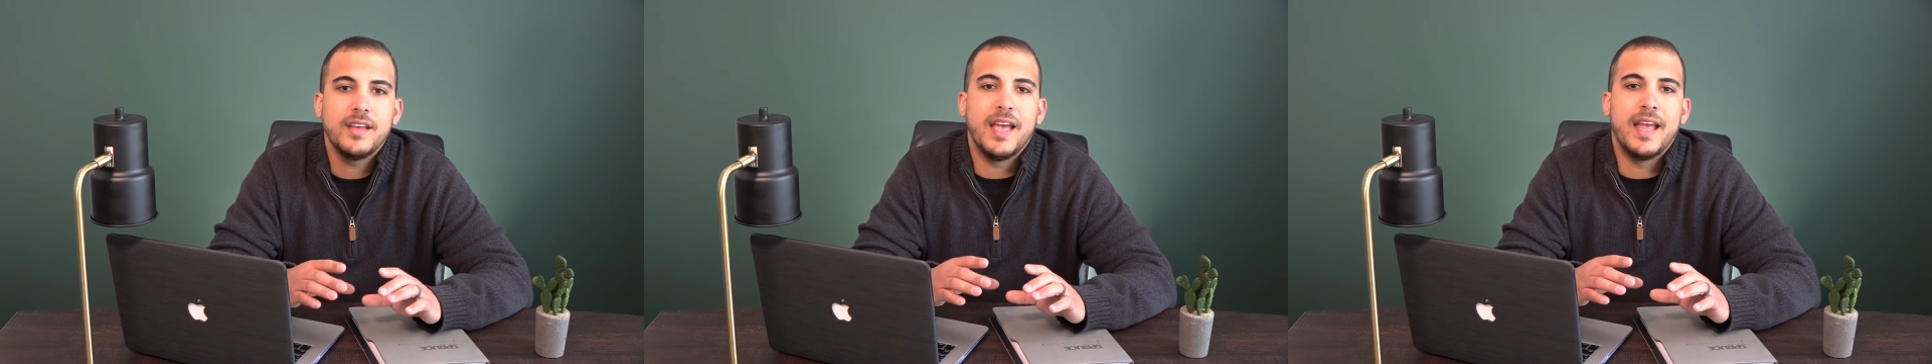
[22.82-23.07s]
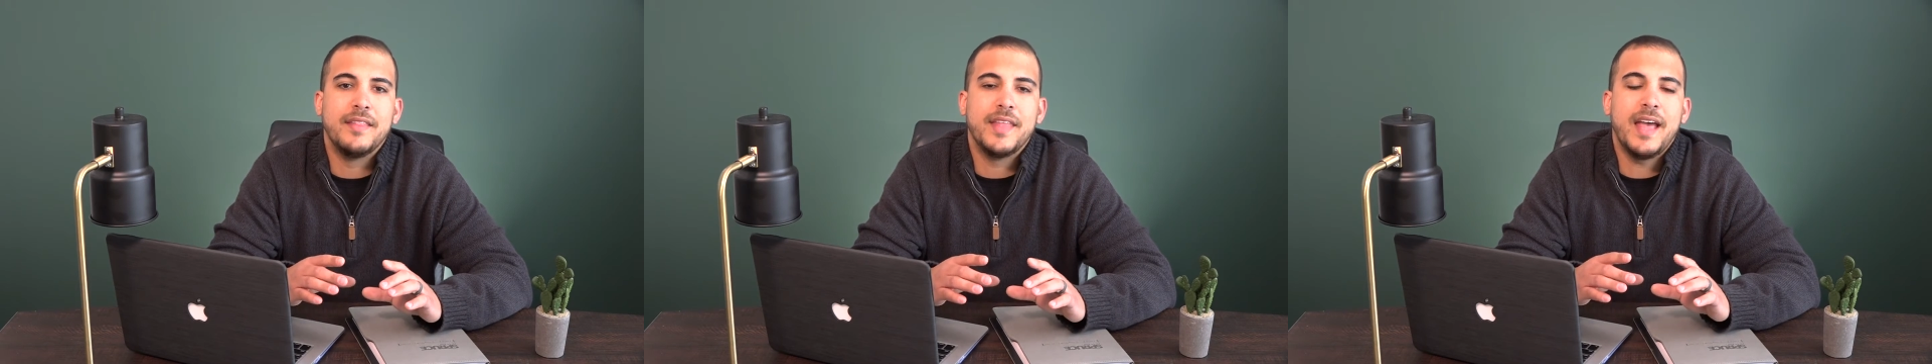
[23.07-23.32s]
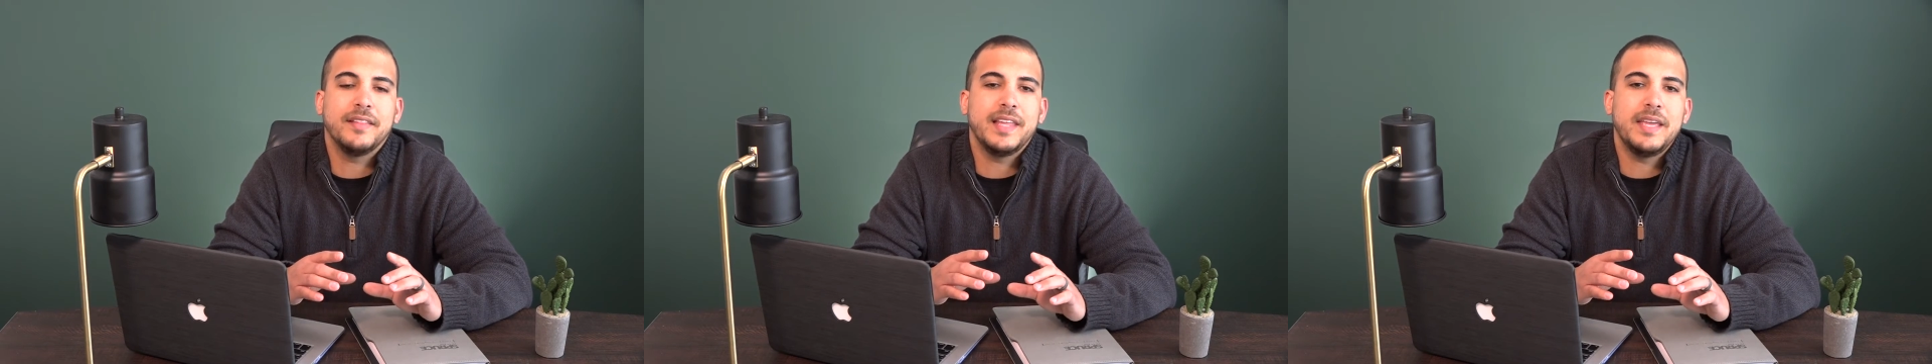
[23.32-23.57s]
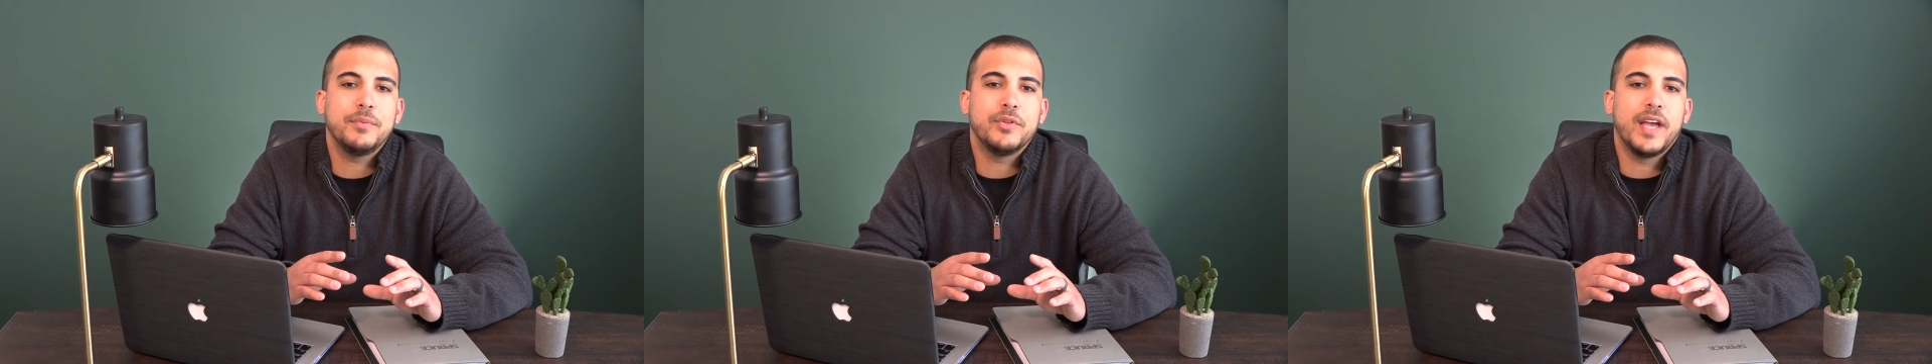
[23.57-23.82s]
and that
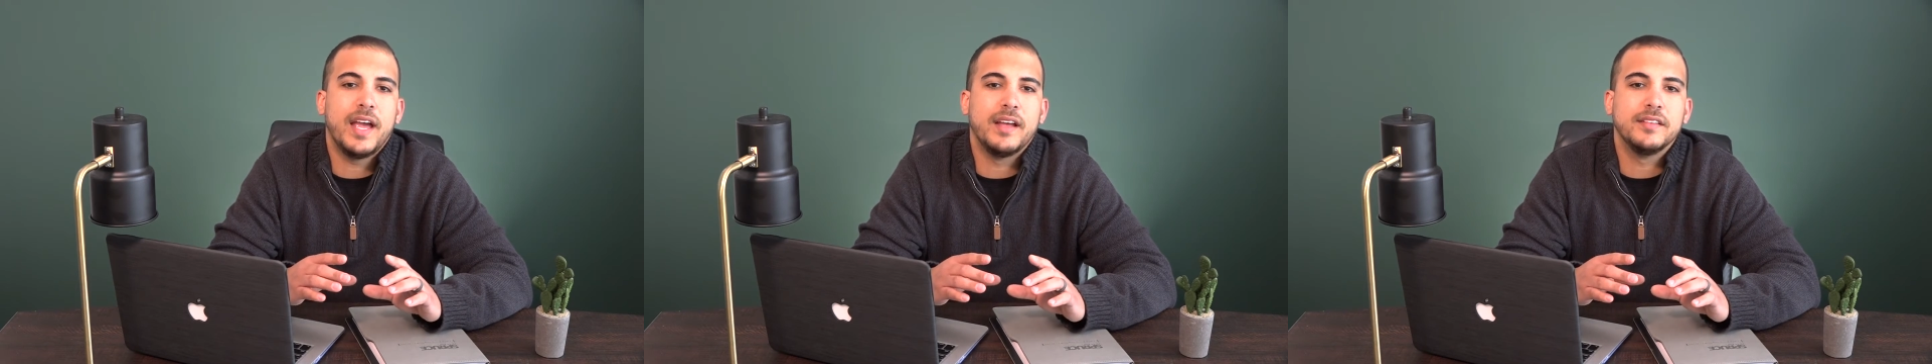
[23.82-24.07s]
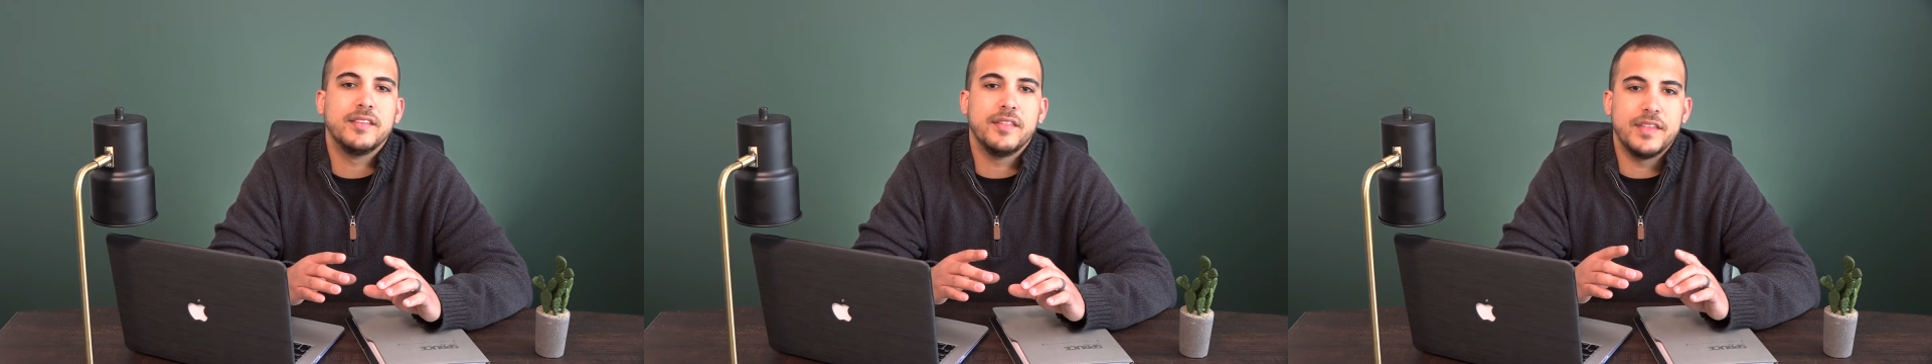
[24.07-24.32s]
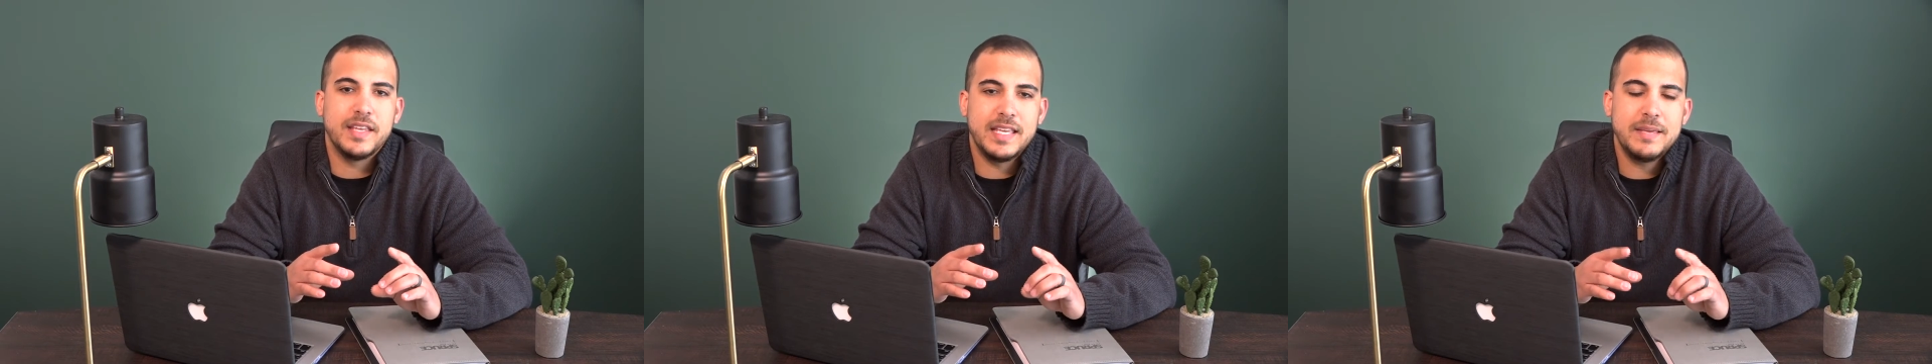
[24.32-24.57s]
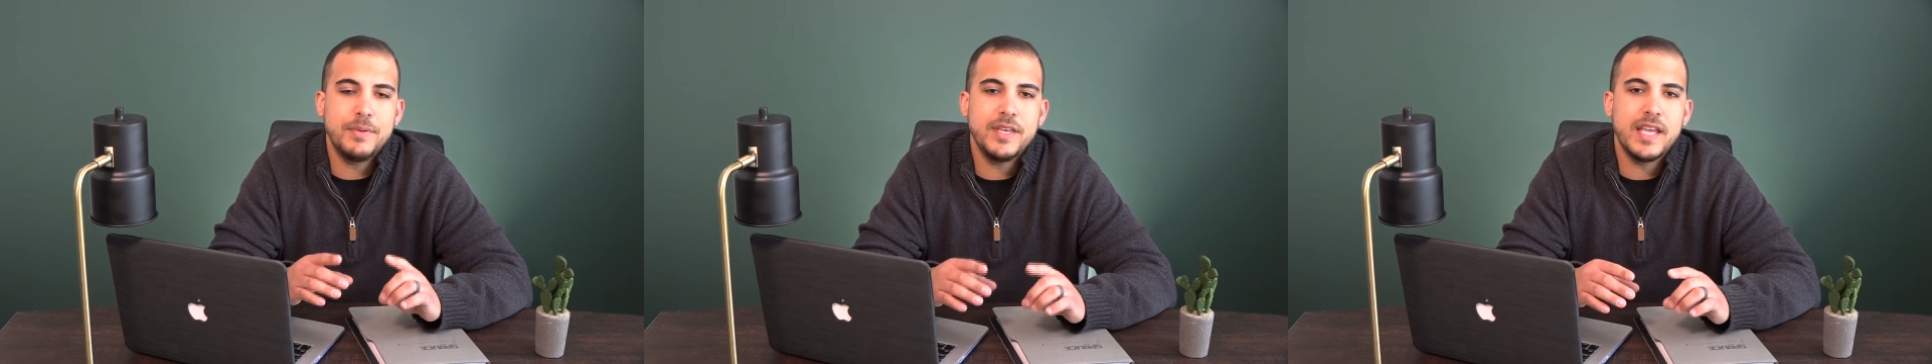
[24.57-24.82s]
label has the
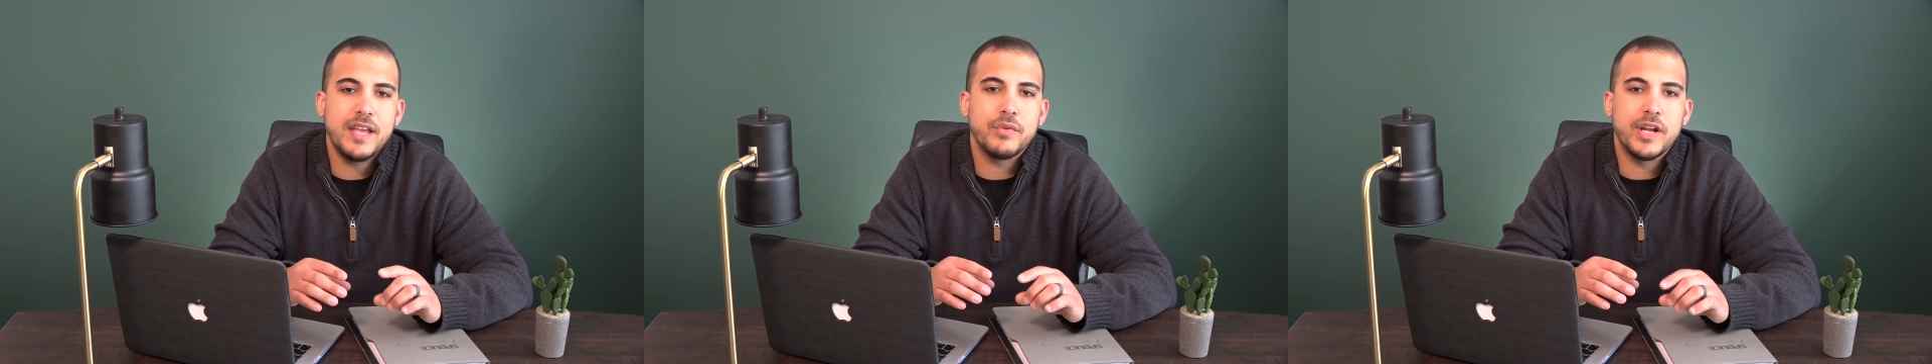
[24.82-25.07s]
EPA